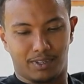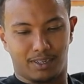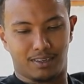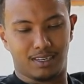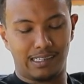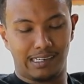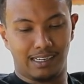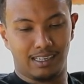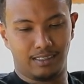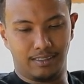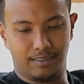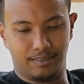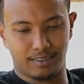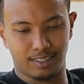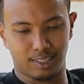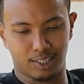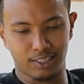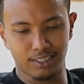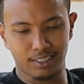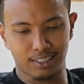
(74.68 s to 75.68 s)

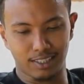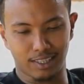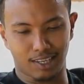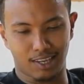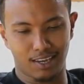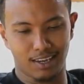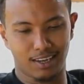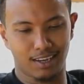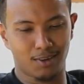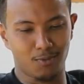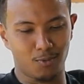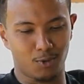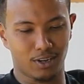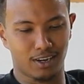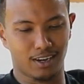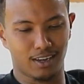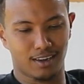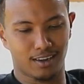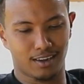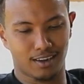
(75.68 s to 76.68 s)
it's just a kid
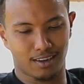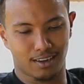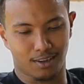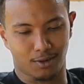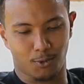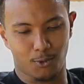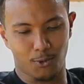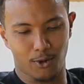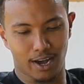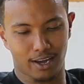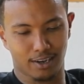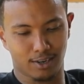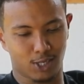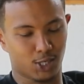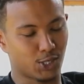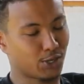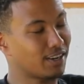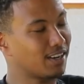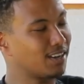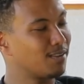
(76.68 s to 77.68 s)
with who had a
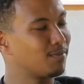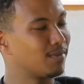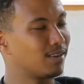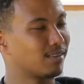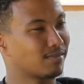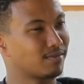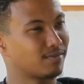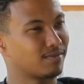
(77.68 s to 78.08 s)
dream